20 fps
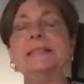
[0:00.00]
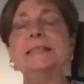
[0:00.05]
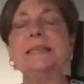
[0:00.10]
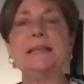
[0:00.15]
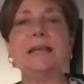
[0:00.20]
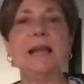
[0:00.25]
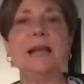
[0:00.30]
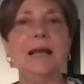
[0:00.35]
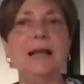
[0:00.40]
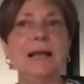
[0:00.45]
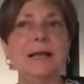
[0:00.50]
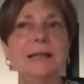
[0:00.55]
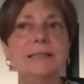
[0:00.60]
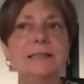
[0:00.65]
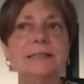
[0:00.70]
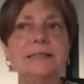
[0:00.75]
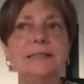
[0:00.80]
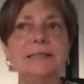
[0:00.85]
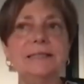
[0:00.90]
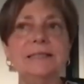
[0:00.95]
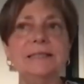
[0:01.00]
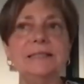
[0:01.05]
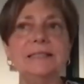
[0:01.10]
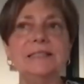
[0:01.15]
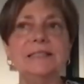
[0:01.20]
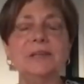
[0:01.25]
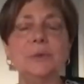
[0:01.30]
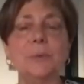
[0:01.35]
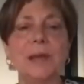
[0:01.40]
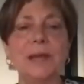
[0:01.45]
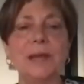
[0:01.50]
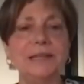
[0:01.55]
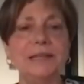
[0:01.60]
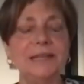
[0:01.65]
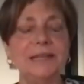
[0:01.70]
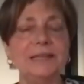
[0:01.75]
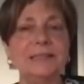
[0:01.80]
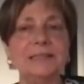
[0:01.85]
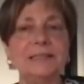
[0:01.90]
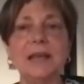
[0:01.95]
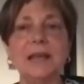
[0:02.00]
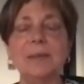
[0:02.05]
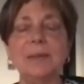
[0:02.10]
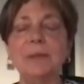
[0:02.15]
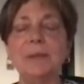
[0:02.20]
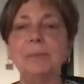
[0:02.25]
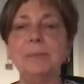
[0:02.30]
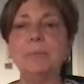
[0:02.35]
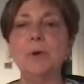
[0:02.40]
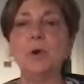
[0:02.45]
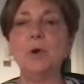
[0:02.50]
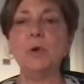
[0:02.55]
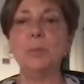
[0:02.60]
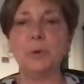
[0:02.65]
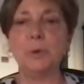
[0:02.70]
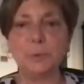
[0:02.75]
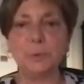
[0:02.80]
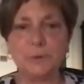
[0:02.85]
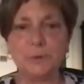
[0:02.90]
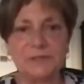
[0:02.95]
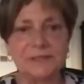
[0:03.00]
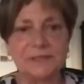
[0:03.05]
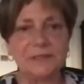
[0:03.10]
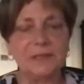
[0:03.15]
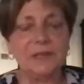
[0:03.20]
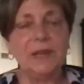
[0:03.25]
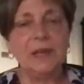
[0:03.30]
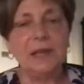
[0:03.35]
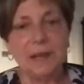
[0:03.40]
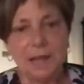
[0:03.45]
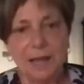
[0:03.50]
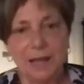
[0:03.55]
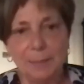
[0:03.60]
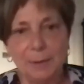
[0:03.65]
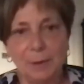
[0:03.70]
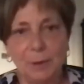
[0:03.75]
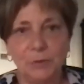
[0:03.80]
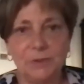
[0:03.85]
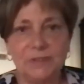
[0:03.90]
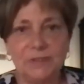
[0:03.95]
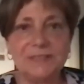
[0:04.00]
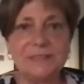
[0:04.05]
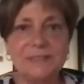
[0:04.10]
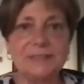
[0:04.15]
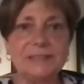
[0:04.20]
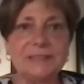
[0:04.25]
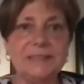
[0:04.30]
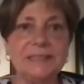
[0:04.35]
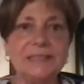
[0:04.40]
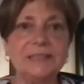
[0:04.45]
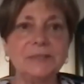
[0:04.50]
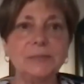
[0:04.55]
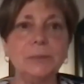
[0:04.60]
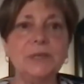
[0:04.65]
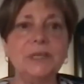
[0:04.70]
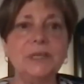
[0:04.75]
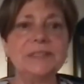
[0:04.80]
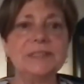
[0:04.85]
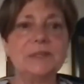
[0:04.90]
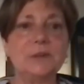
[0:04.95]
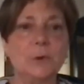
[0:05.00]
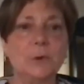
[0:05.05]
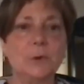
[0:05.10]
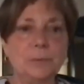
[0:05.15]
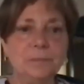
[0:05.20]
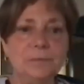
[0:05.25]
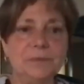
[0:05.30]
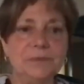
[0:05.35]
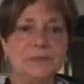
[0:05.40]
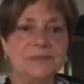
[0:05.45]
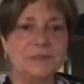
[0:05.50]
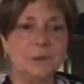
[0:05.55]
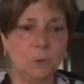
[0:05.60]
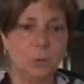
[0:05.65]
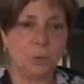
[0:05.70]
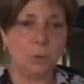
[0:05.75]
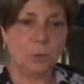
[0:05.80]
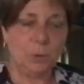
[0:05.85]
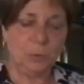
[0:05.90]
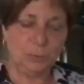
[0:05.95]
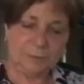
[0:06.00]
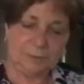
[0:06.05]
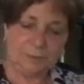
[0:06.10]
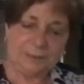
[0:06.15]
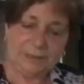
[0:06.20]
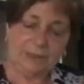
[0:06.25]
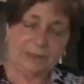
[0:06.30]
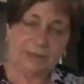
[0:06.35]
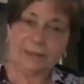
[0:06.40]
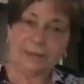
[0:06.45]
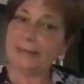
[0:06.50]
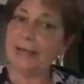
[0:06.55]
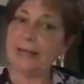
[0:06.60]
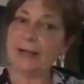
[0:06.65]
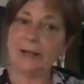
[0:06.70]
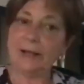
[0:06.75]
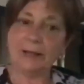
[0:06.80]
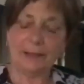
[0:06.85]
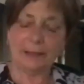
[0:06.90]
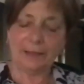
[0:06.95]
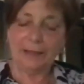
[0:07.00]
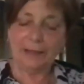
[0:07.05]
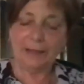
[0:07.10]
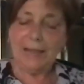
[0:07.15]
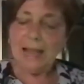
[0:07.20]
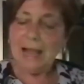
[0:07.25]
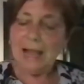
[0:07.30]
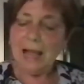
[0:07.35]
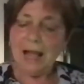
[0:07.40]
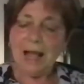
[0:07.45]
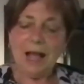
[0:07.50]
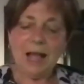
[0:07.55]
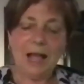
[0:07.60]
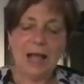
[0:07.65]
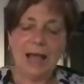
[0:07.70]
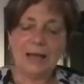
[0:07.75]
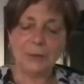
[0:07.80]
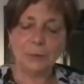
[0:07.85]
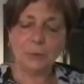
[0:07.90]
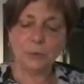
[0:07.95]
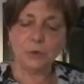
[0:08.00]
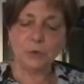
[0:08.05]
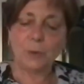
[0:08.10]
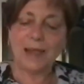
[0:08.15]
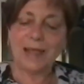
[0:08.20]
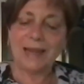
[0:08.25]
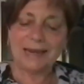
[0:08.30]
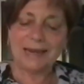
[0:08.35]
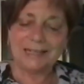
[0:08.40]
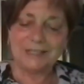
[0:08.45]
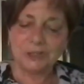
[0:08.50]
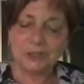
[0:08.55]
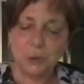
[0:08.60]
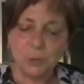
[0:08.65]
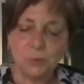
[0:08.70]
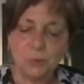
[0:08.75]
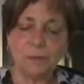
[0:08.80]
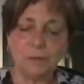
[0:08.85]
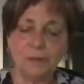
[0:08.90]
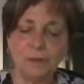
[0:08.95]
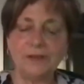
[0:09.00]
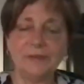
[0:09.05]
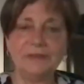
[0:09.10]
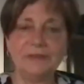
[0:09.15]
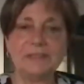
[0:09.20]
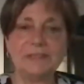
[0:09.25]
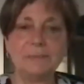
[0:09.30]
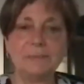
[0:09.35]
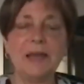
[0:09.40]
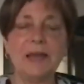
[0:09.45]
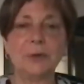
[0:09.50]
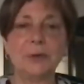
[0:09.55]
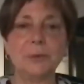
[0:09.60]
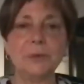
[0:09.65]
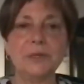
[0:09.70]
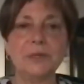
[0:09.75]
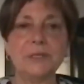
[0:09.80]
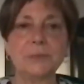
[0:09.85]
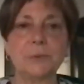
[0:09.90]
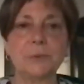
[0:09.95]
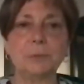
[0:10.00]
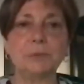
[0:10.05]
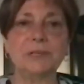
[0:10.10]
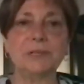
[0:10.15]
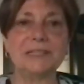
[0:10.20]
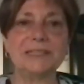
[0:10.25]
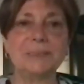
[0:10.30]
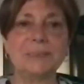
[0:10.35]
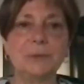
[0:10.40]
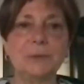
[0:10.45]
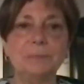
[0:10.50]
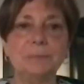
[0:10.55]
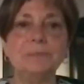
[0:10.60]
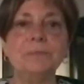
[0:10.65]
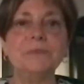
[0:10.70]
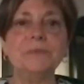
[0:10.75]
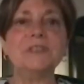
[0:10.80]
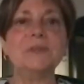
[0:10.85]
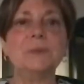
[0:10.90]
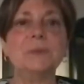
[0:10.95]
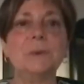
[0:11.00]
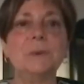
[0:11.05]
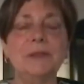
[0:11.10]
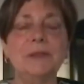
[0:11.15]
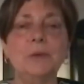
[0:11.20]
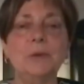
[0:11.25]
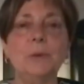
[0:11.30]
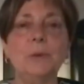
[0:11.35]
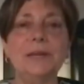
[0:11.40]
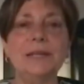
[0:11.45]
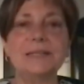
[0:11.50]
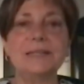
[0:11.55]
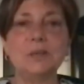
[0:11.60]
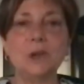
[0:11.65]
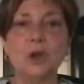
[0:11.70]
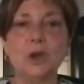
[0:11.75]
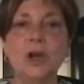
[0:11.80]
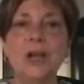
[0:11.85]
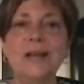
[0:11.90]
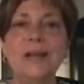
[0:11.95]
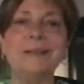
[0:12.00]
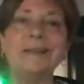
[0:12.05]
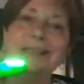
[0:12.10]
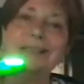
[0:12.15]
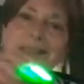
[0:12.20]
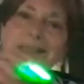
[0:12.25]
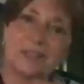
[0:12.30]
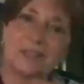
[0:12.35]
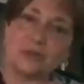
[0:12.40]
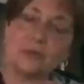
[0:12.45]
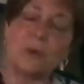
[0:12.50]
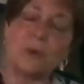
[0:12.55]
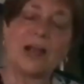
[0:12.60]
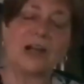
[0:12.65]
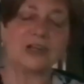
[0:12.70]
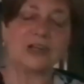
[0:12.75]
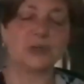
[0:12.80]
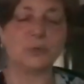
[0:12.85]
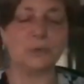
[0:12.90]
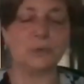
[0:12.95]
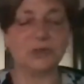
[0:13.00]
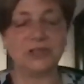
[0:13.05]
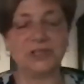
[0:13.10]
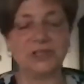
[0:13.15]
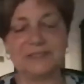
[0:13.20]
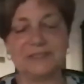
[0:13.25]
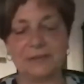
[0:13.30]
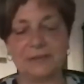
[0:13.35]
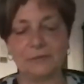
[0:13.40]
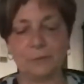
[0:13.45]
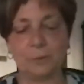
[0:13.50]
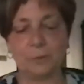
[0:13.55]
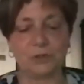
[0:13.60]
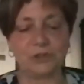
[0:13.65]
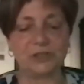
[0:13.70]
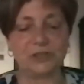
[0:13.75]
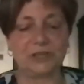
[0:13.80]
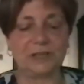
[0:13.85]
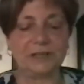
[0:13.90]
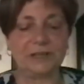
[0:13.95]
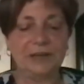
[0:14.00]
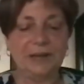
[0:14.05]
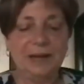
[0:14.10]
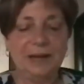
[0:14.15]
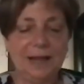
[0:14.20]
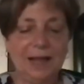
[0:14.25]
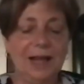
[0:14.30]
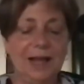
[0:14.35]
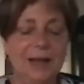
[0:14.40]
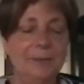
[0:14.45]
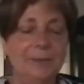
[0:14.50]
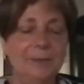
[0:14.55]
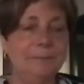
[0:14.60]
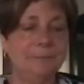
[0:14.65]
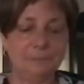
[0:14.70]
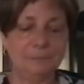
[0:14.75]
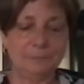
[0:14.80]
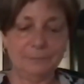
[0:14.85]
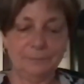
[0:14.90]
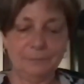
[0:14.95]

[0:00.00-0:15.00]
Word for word: these uh, since the grandkids and I made Bobos about six weeks ago. So yeah, I don't know, and I don't think this battery is replaceable. So I think when it's gone, it's trash, which is unfortunate. Um,